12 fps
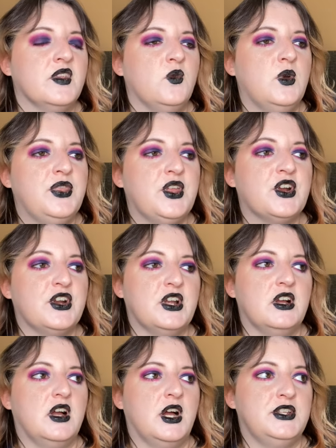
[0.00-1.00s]
when they're
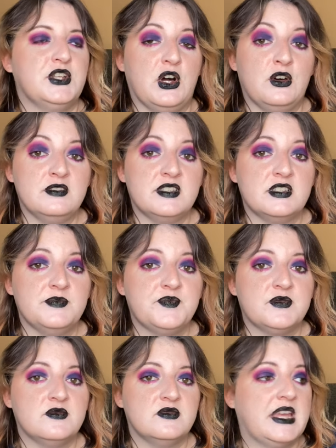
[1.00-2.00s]
adult.
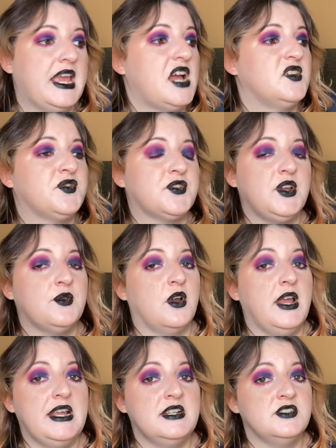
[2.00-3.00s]
They have free
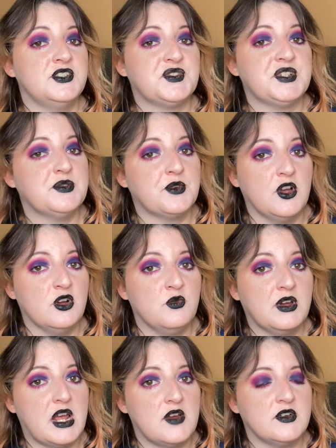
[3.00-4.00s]
range, free roam,
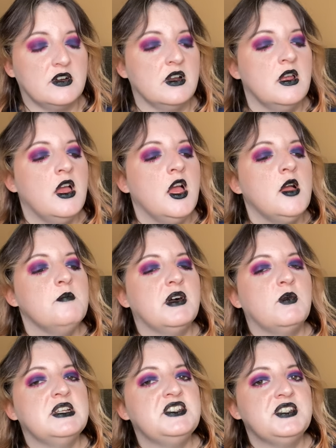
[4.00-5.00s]
whatever.
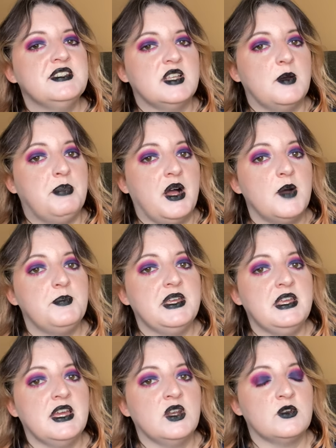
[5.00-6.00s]
But when she's a
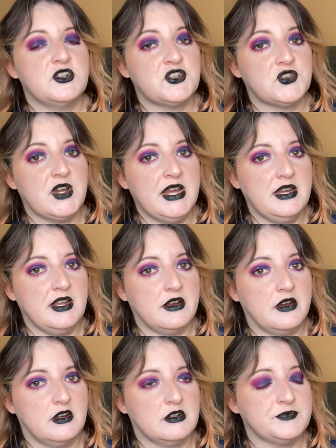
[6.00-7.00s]
puppy and we're training
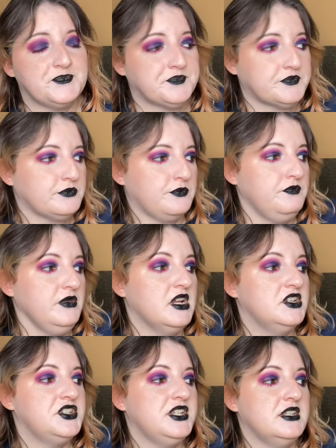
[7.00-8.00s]
her,
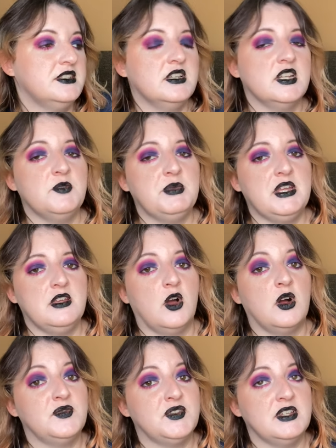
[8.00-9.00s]
she is going to be
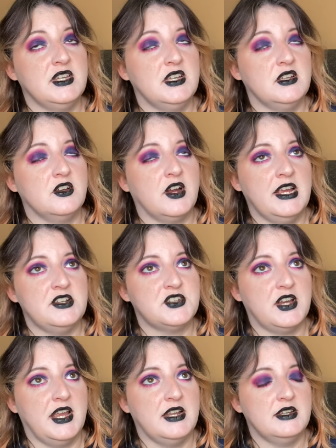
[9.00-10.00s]
hopefully crate
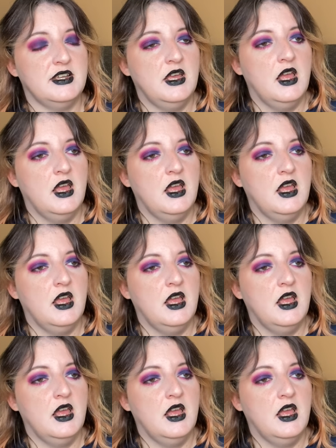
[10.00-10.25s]
trained.